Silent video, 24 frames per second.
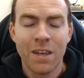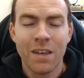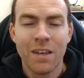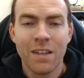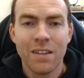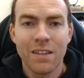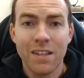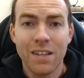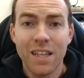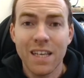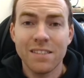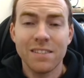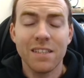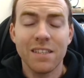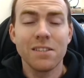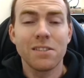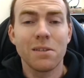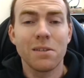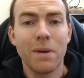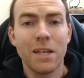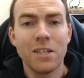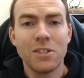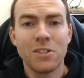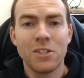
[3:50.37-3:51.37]
The last thing
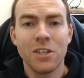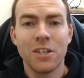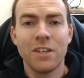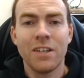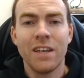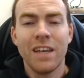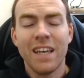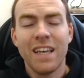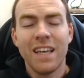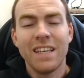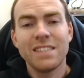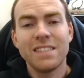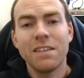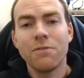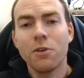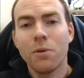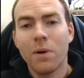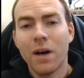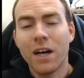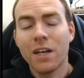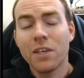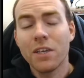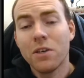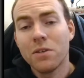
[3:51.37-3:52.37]
to mention is if
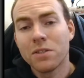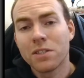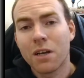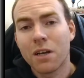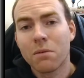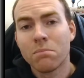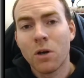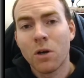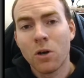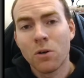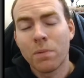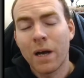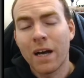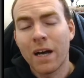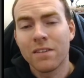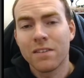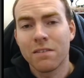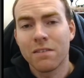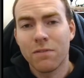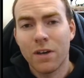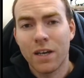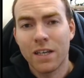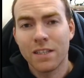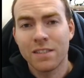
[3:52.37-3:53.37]
you are using a mobile
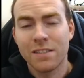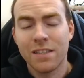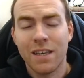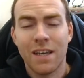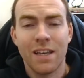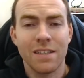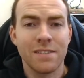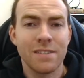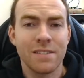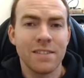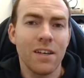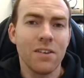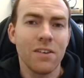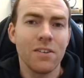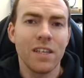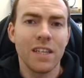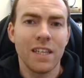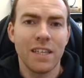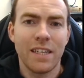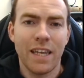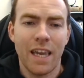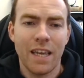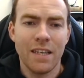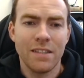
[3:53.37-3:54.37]
device that has
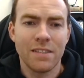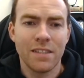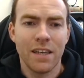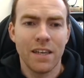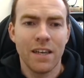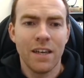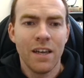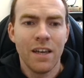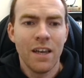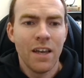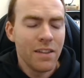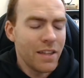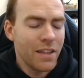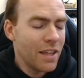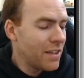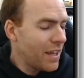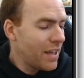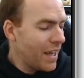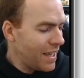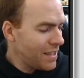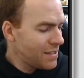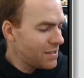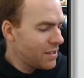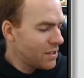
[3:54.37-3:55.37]
cellular data, then
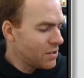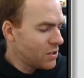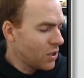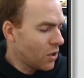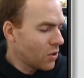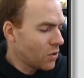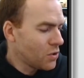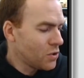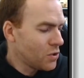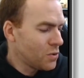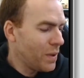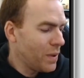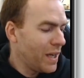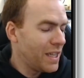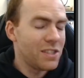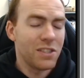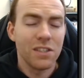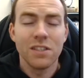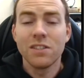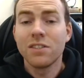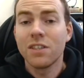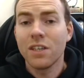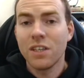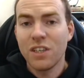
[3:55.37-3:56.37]
there is the toggle
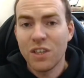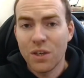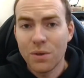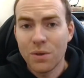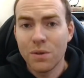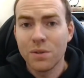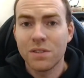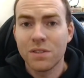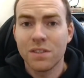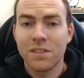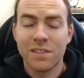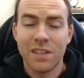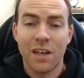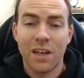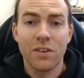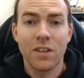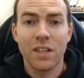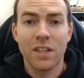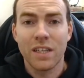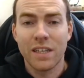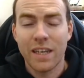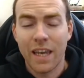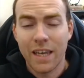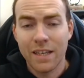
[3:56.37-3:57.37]
switch to use
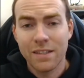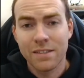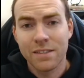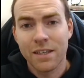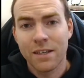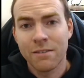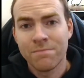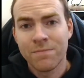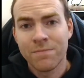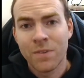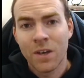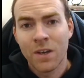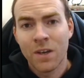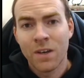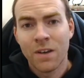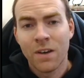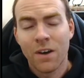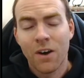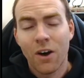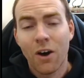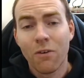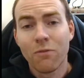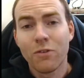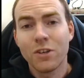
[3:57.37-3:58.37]
cellular data.
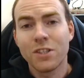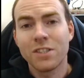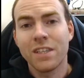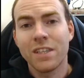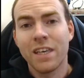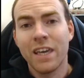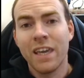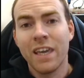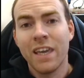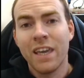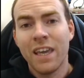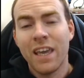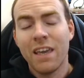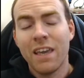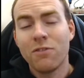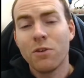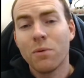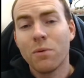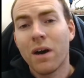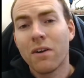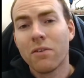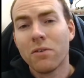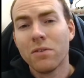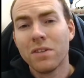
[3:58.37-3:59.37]
Obviously, if
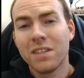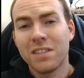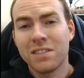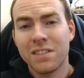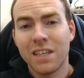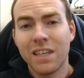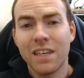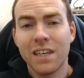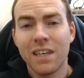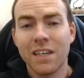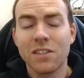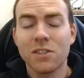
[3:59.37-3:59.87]
you are only syncing